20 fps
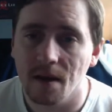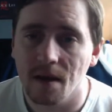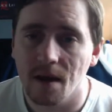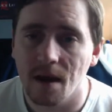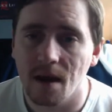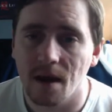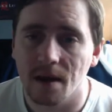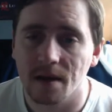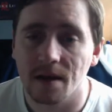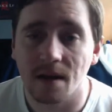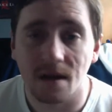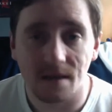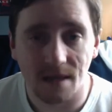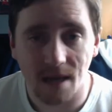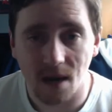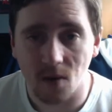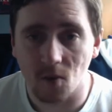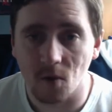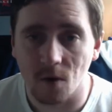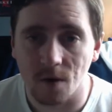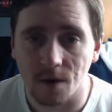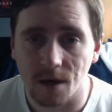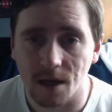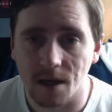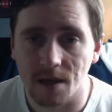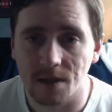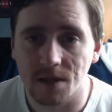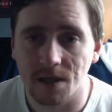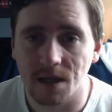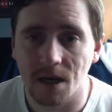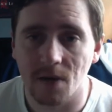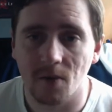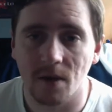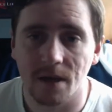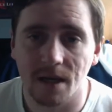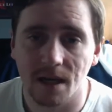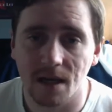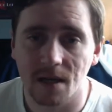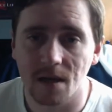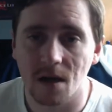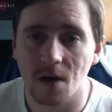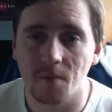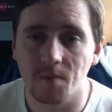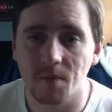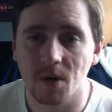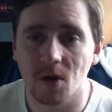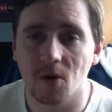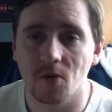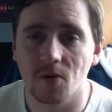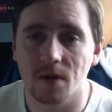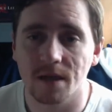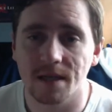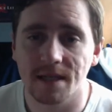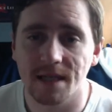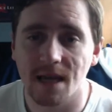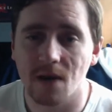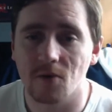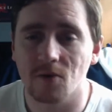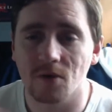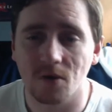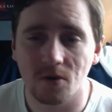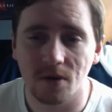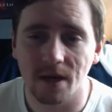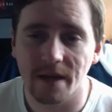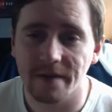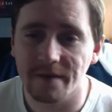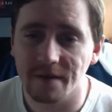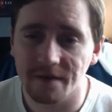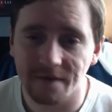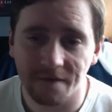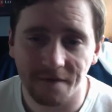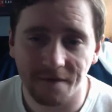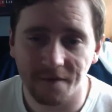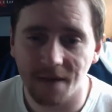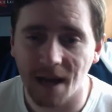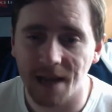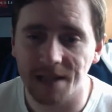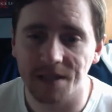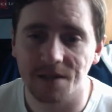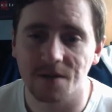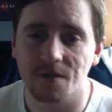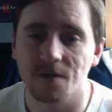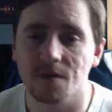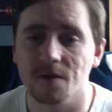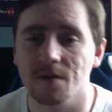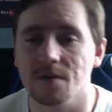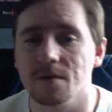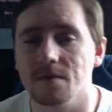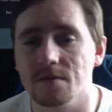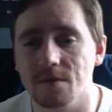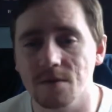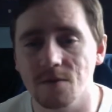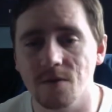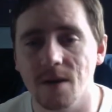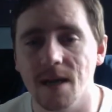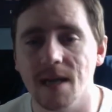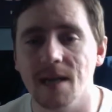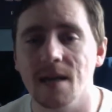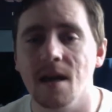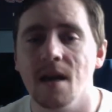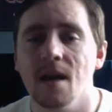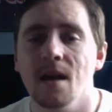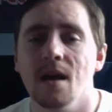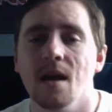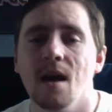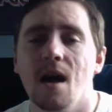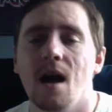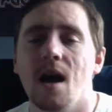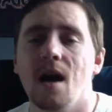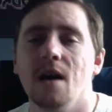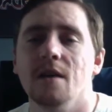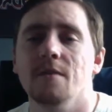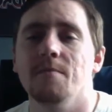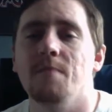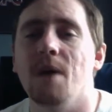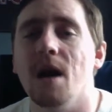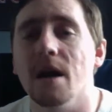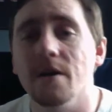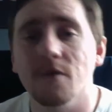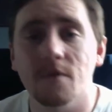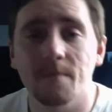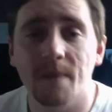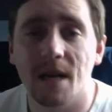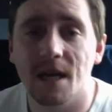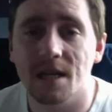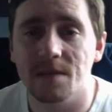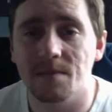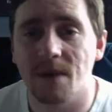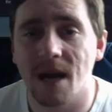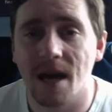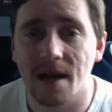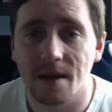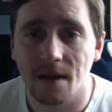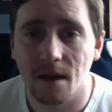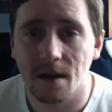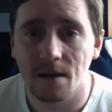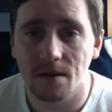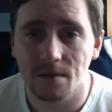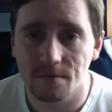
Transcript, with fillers: Uh, got that working, so now I can upload and download even faster. Great. Uh, the Pirate Bay is back.